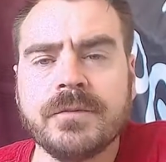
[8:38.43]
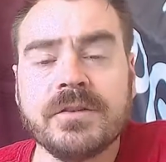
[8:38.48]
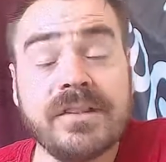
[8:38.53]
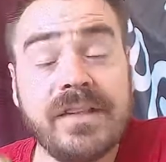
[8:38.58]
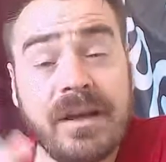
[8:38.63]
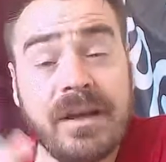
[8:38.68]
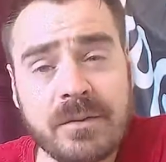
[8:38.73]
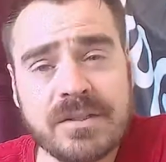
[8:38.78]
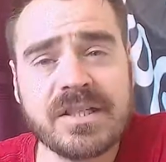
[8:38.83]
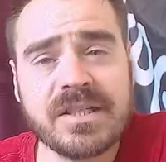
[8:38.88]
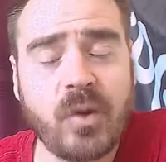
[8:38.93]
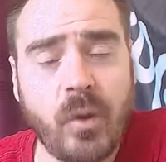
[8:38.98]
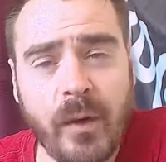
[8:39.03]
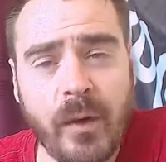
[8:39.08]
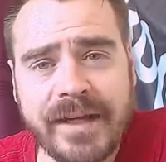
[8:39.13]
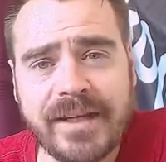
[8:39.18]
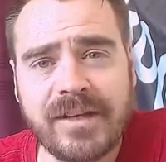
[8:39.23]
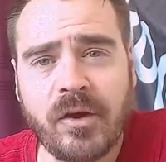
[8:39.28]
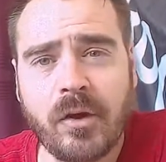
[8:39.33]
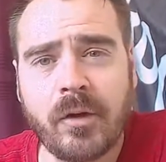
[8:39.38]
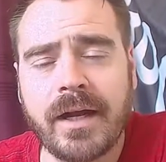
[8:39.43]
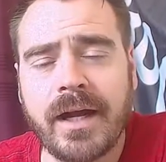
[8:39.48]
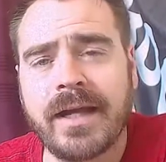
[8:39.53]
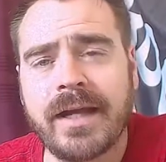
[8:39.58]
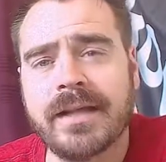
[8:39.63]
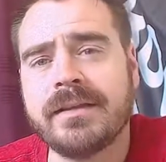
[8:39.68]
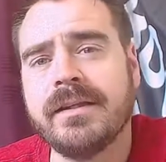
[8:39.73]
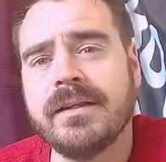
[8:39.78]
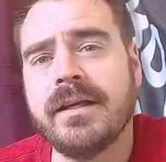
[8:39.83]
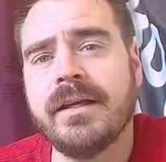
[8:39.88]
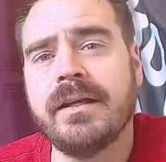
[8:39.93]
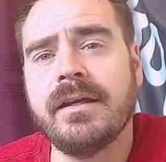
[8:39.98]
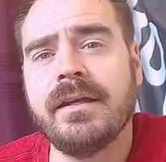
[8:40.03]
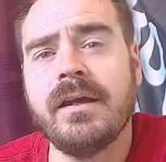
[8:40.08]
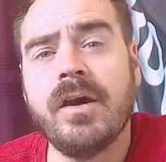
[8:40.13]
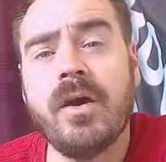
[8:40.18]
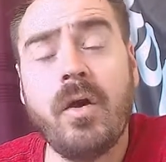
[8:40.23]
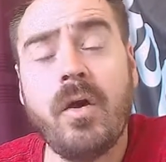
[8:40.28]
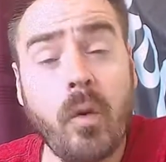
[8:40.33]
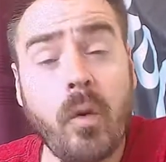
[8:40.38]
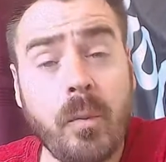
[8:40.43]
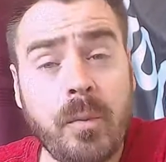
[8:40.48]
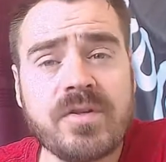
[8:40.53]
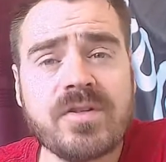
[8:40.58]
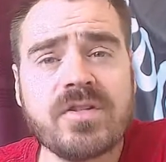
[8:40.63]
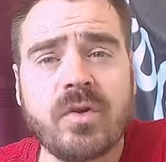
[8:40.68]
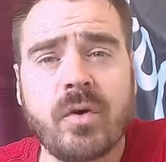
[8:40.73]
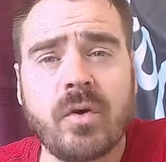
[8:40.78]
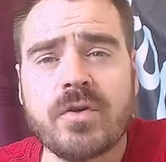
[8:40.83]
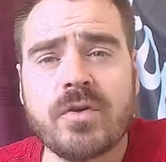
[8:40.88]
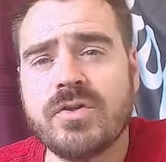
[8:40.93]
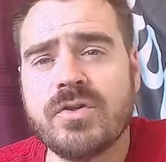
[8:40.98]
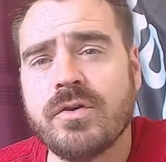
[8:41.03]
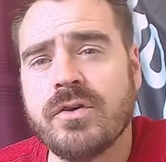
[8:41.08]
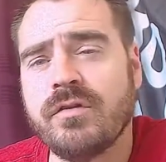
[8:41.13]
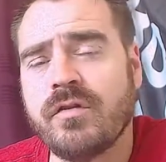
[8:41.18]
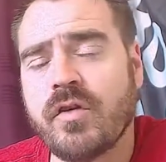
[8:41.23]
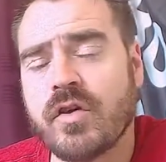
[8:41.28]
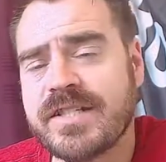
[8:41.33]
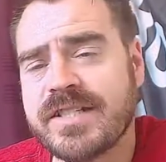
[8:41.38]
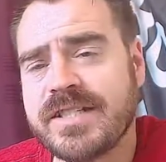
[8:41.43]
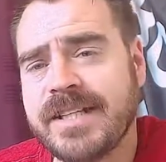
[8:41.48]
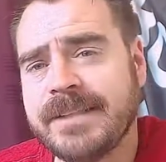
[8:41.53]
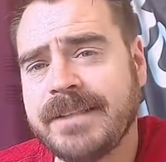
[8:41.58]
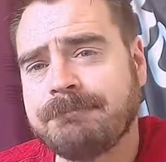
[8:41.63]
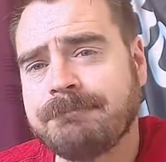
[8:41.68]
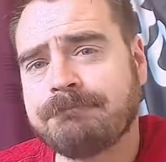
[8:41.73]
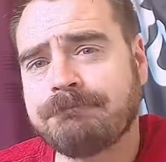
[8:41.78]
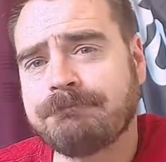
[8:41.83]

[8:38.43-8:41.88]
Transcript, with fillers: so that was a quick look at the open source university.